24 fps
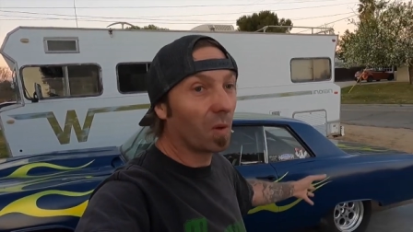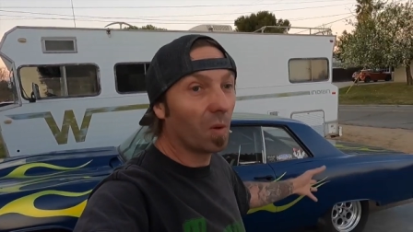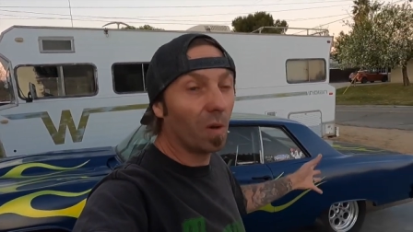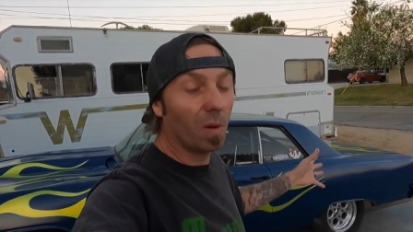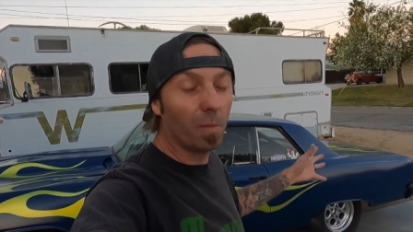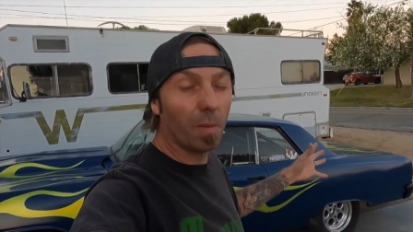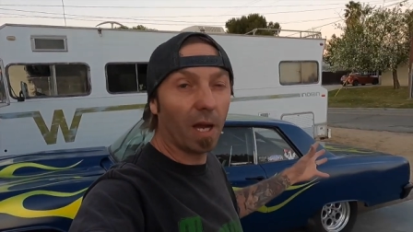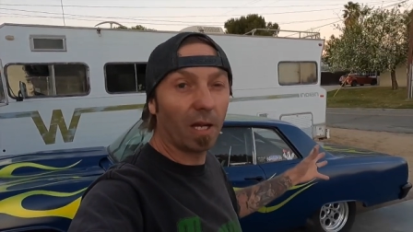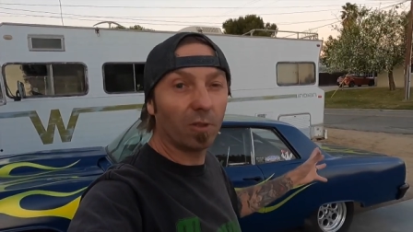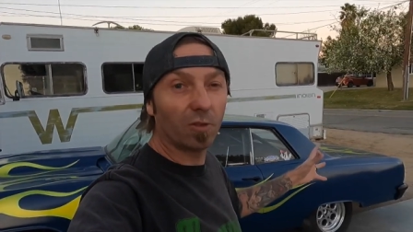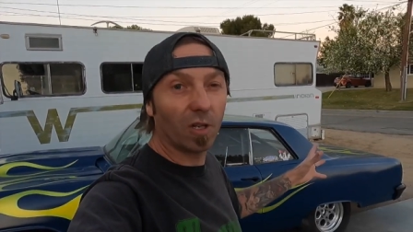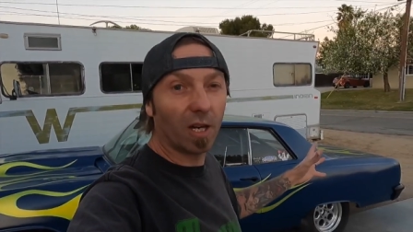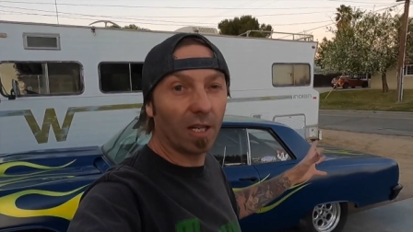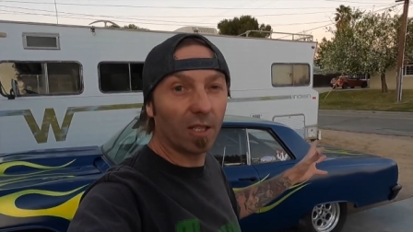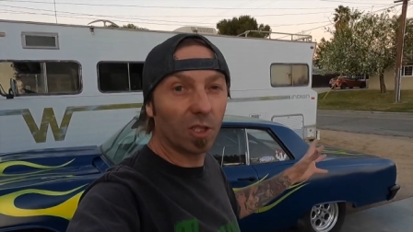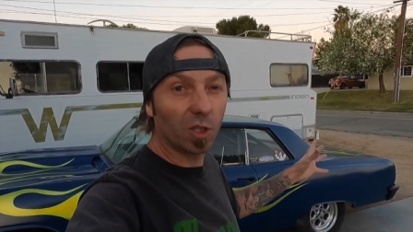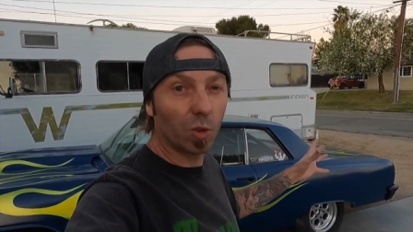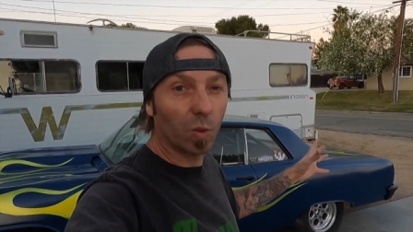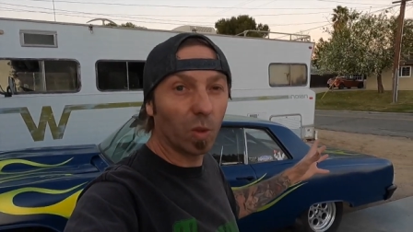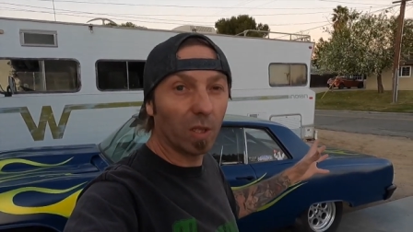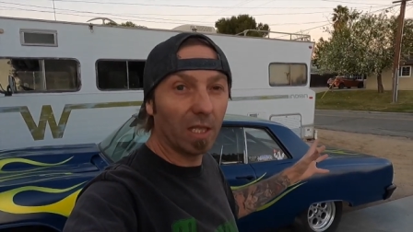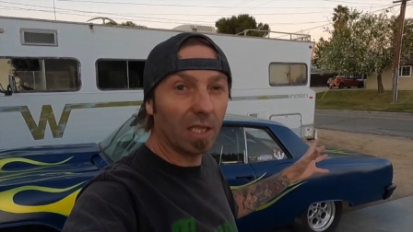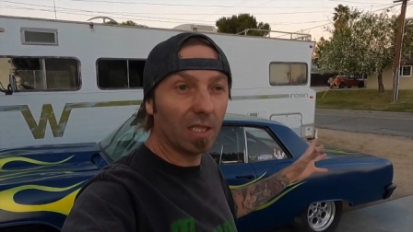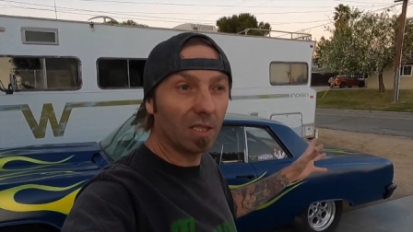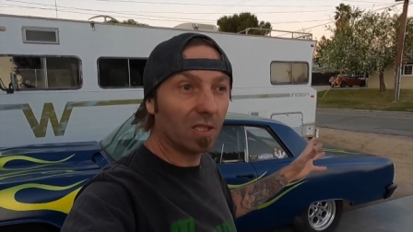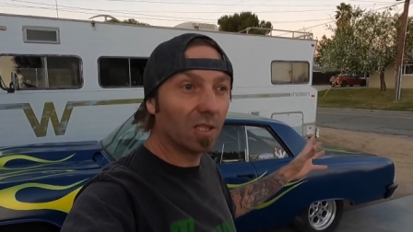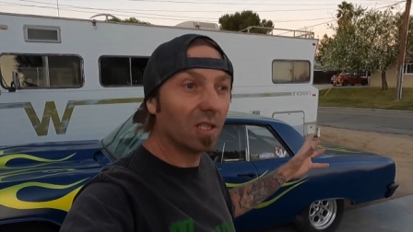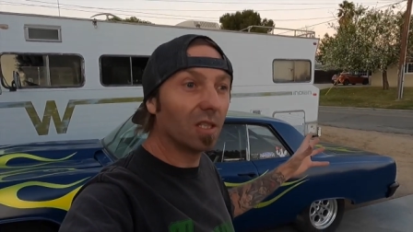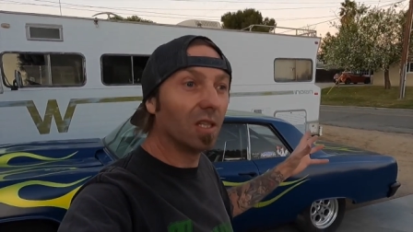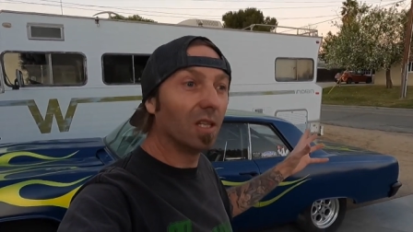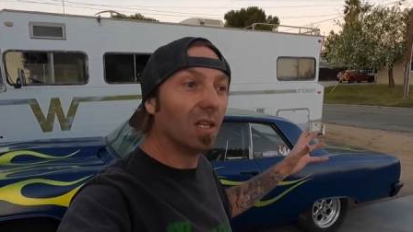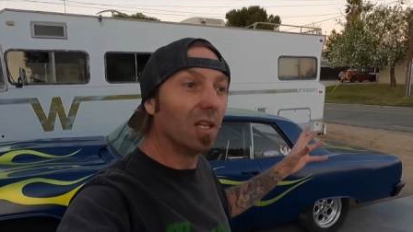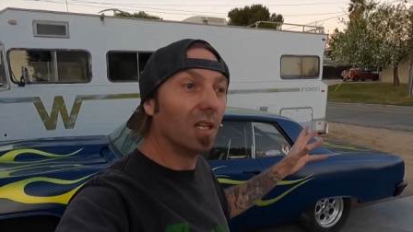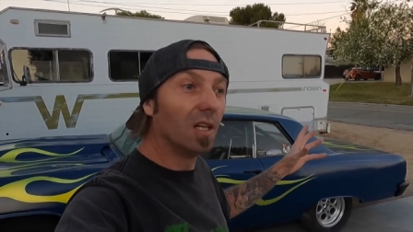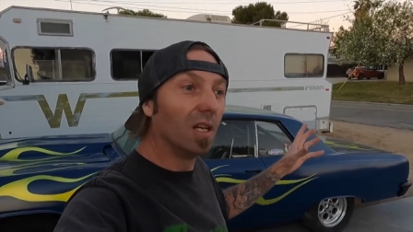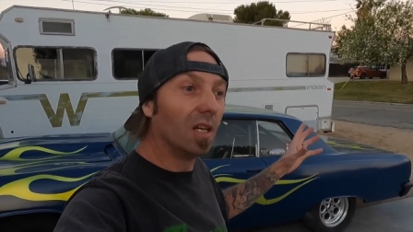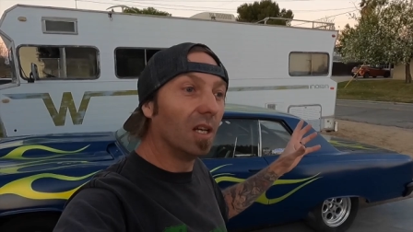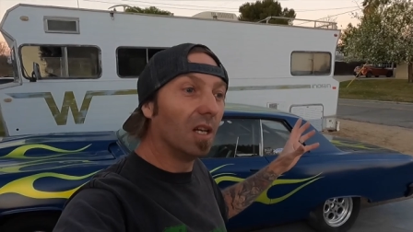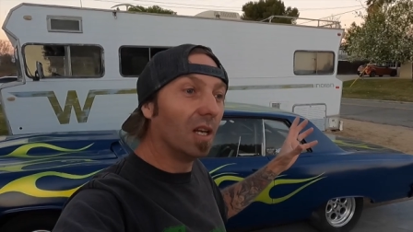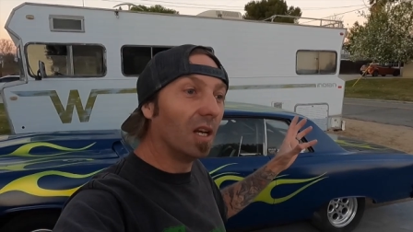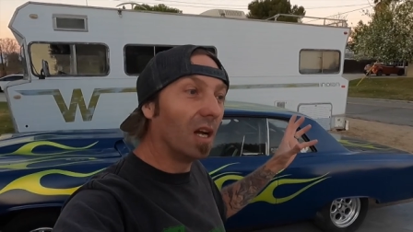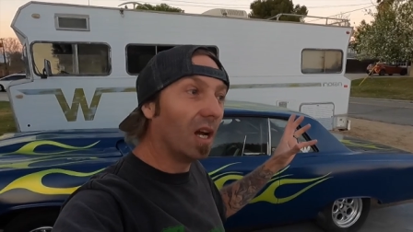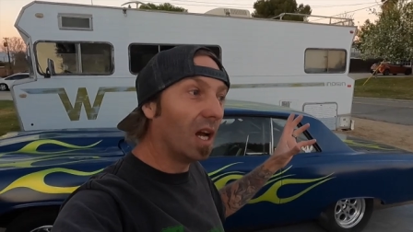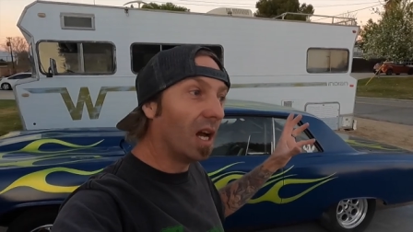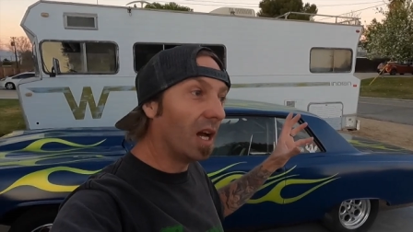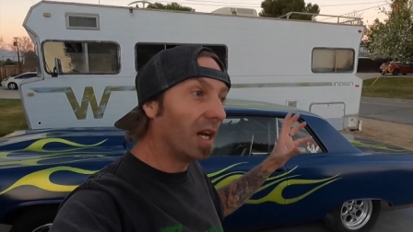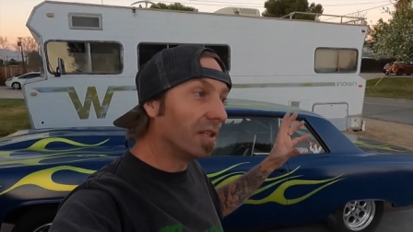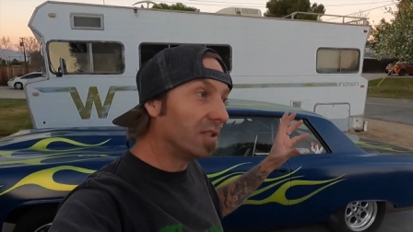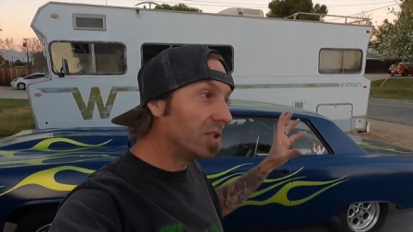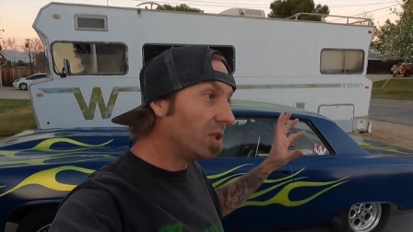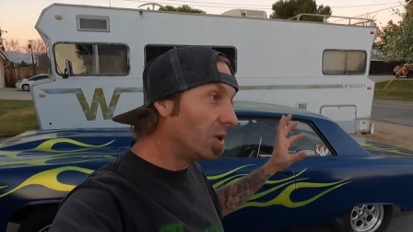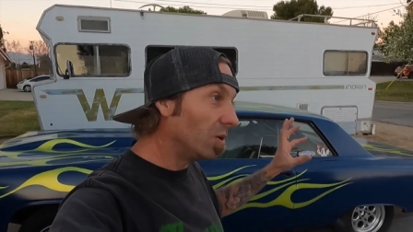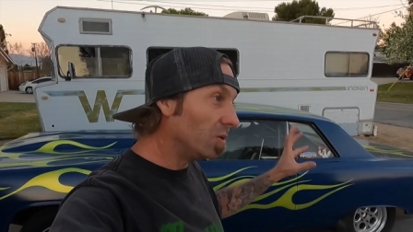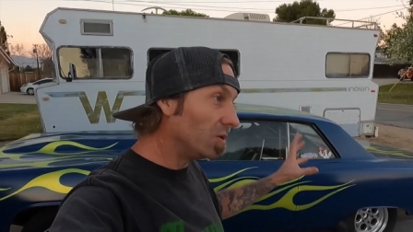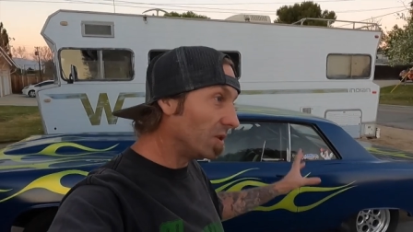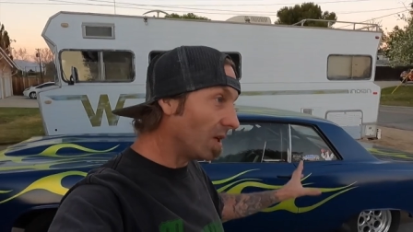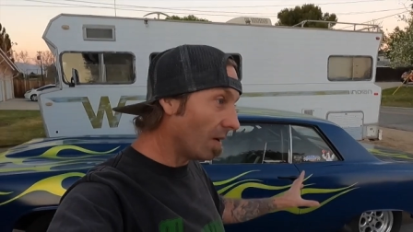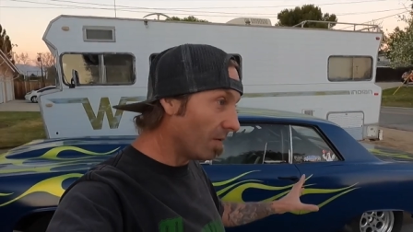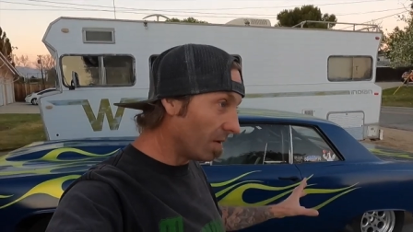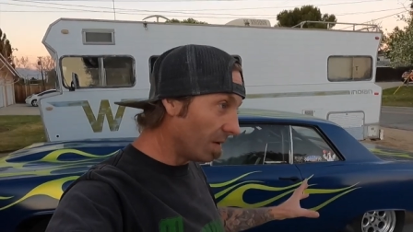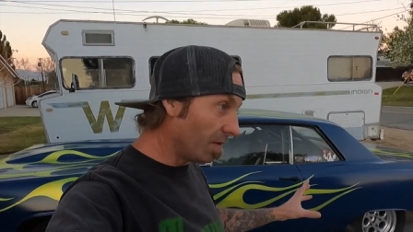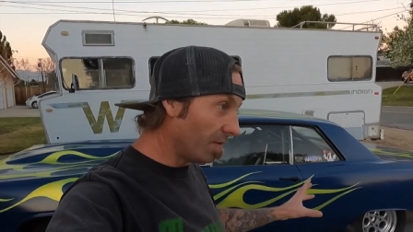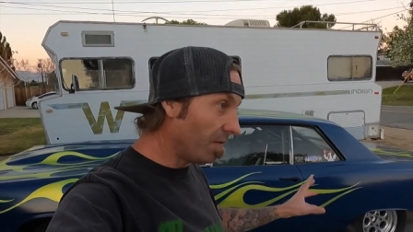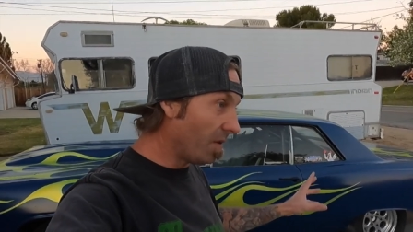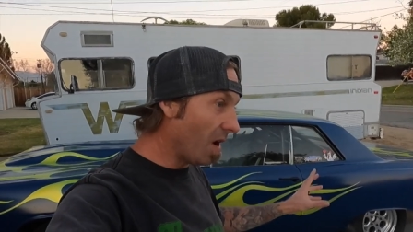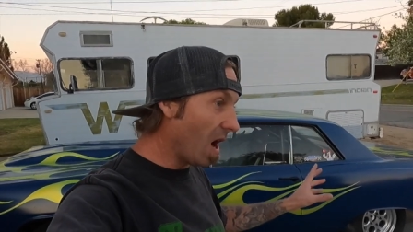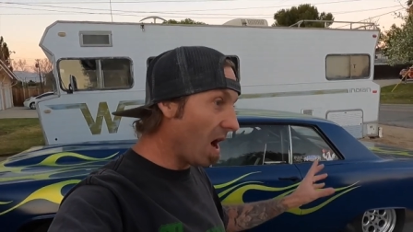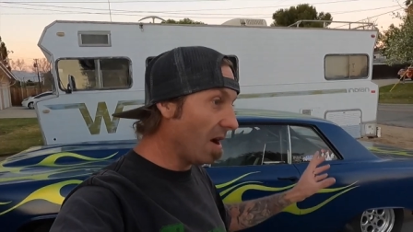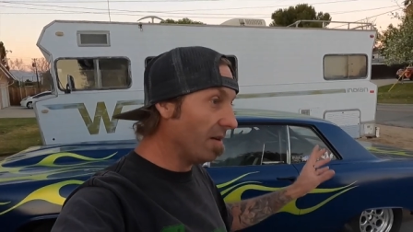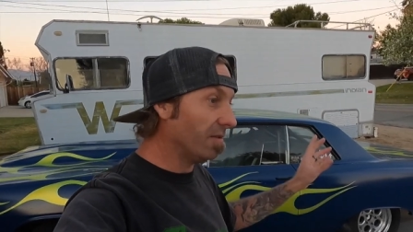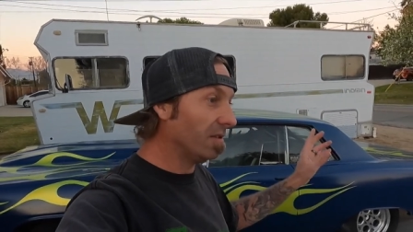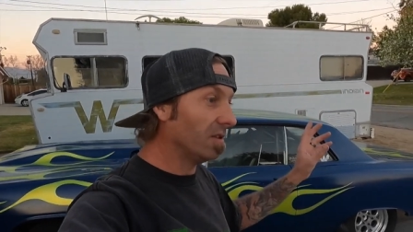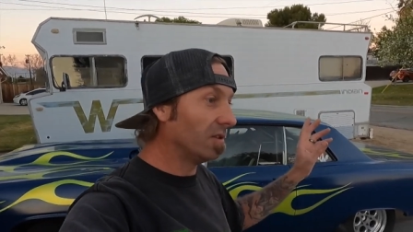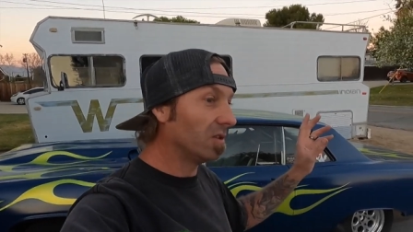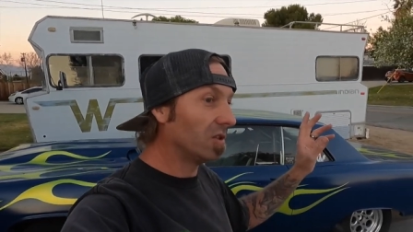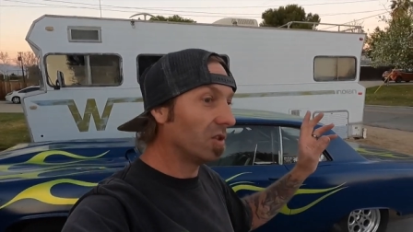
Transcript: We might try to squeeze uh, 275.